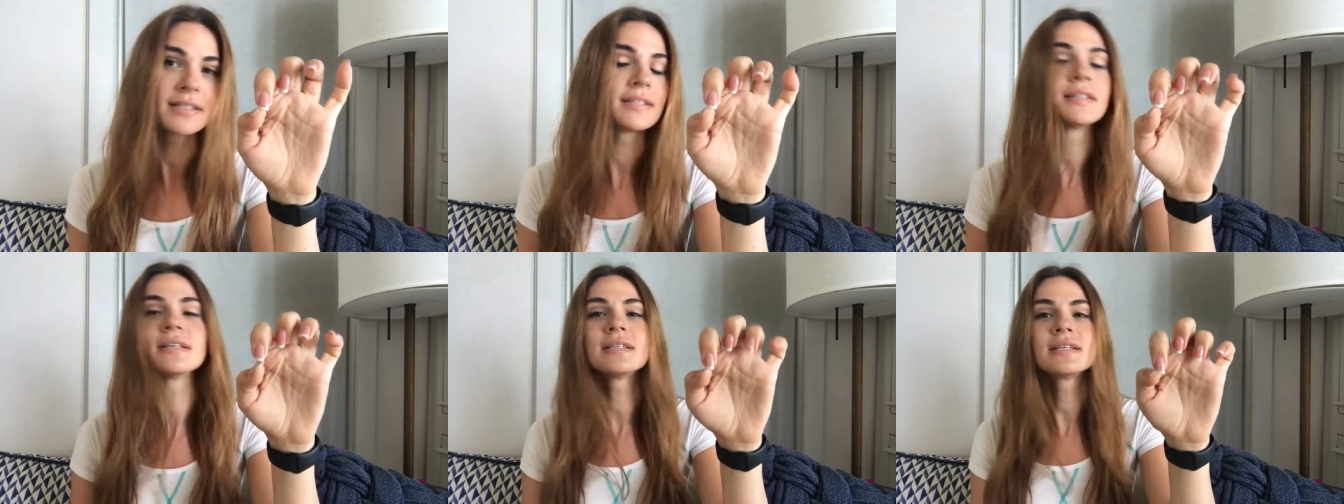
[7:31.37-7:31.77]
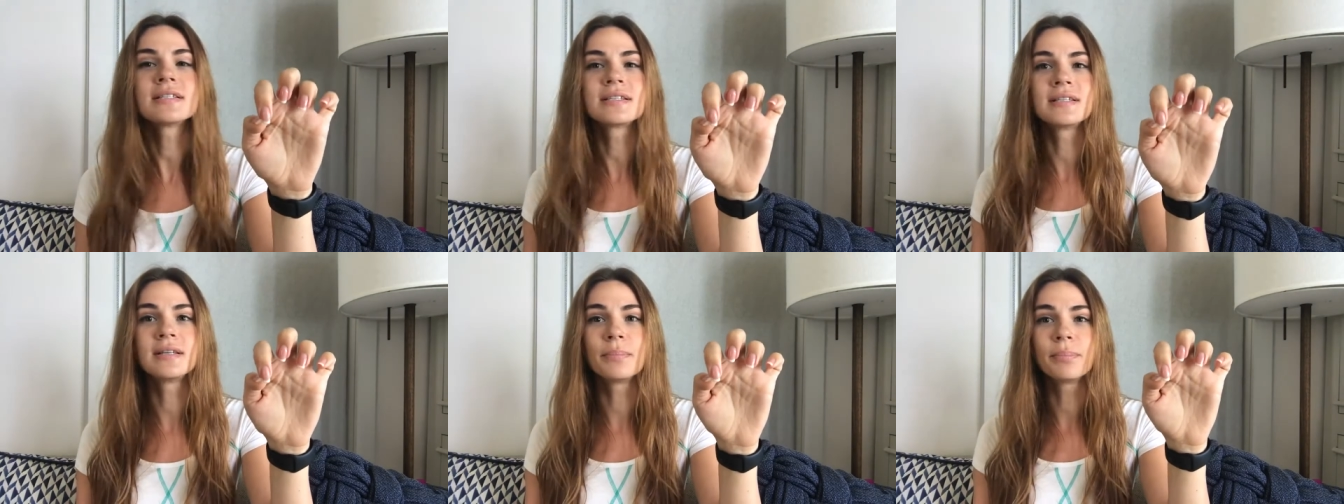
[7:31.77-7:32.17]
this
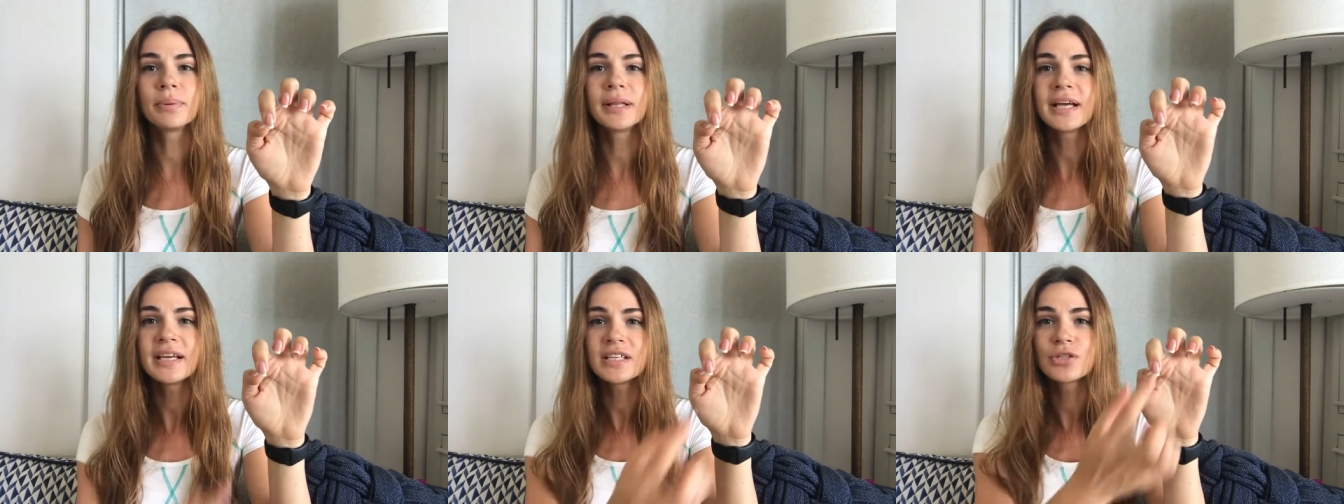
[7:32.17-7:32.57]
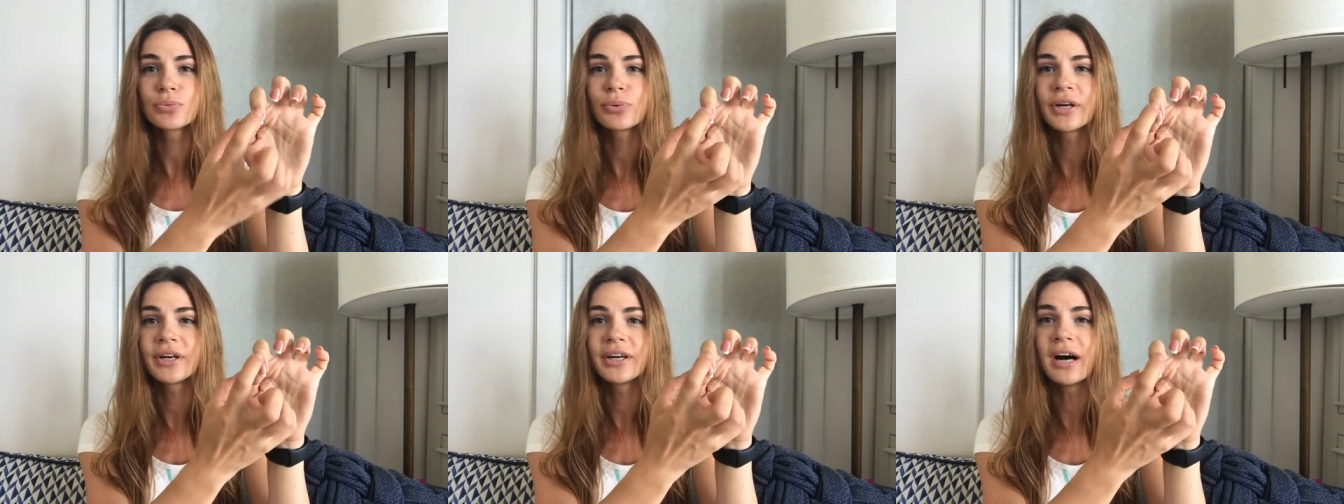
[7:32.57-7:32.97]
is the place
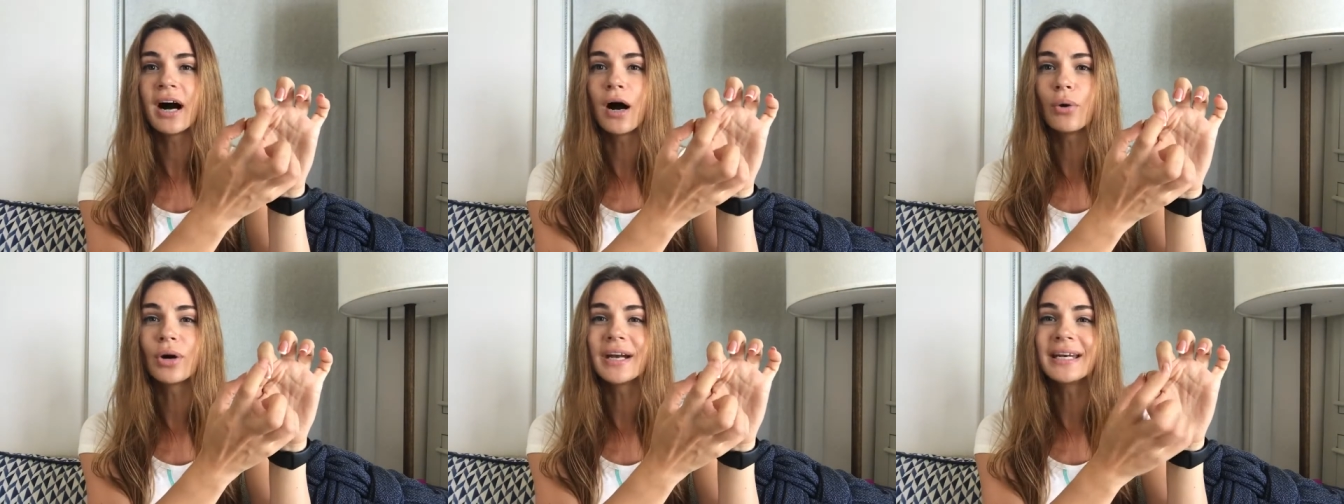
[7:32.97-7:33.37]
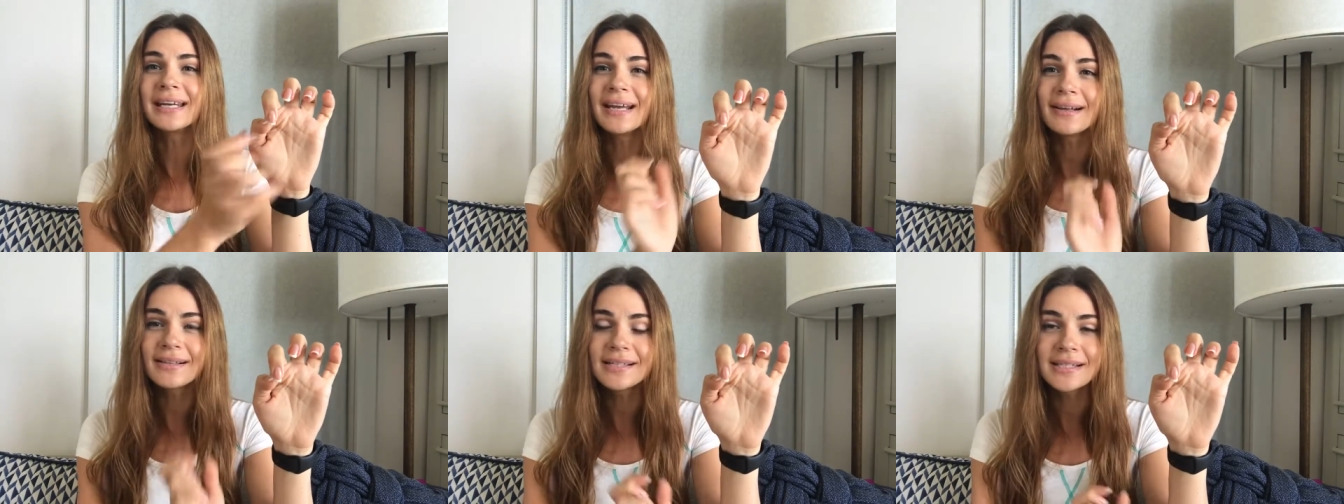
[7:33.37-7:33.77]
where our
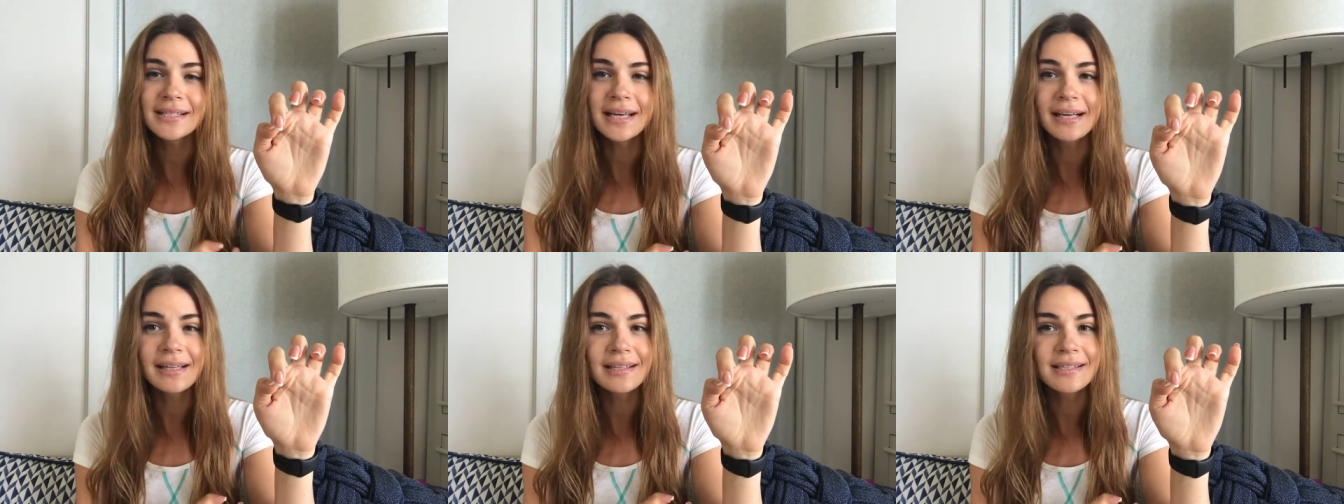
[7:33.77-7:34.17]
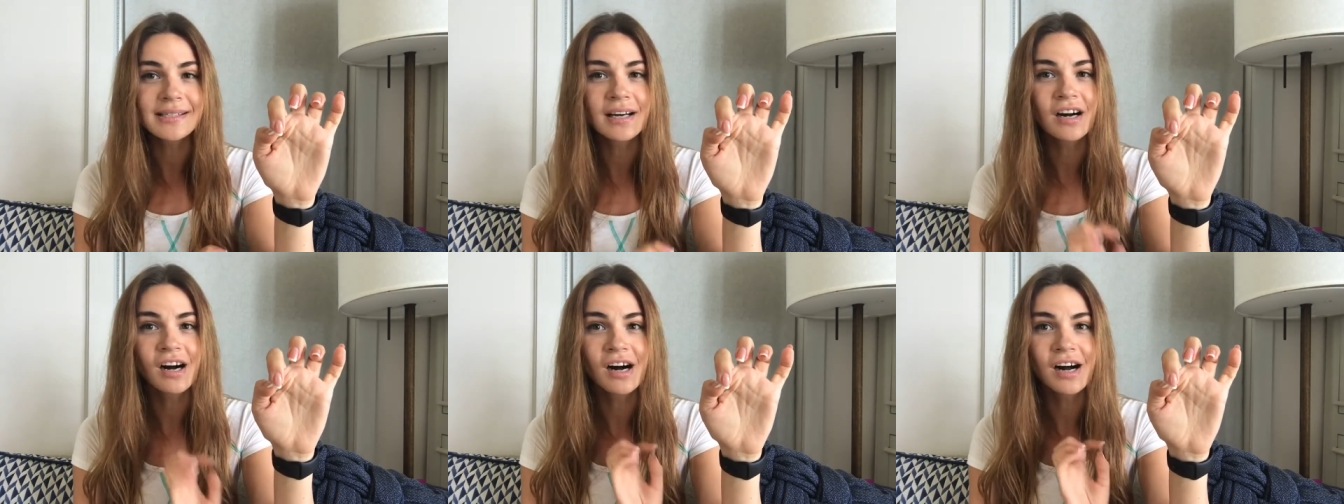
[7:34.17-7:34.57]
nail cells
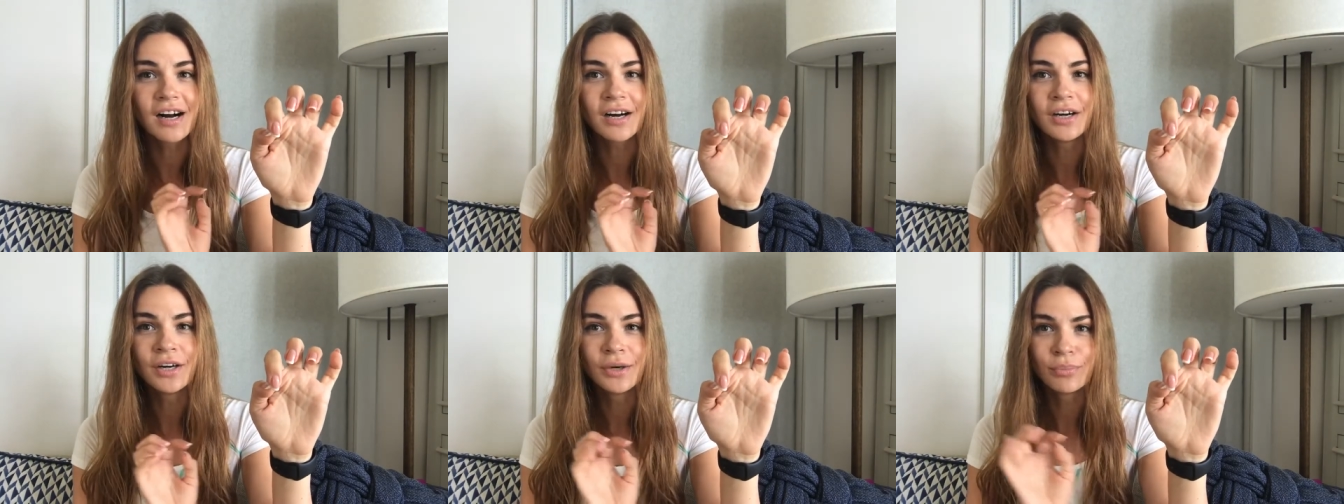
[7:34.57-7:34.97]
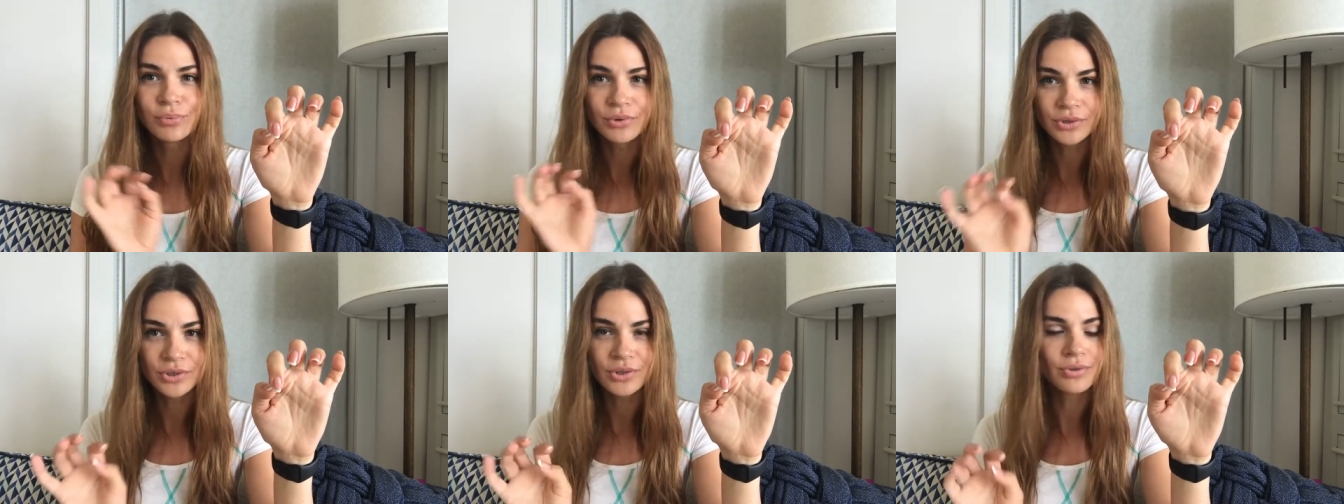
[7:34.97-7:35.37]
are
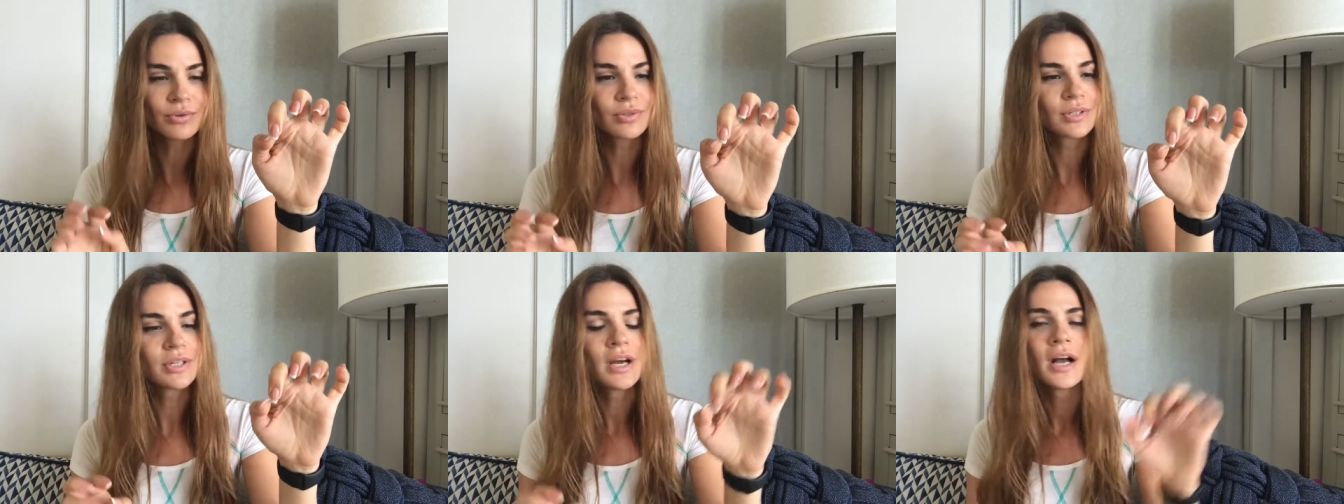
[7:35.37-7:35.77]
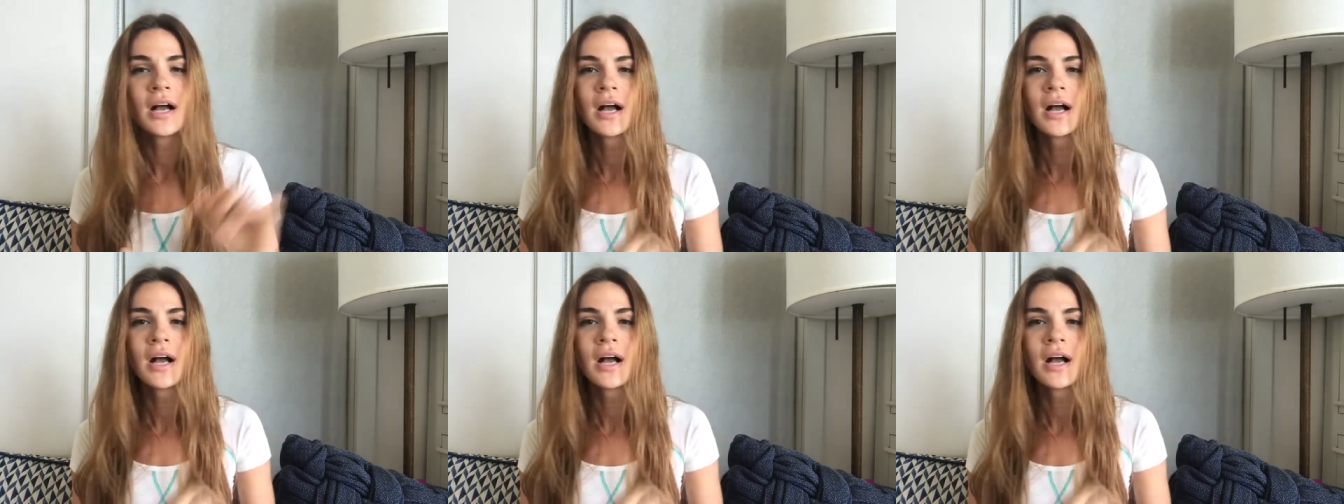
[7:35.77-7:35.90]
produced.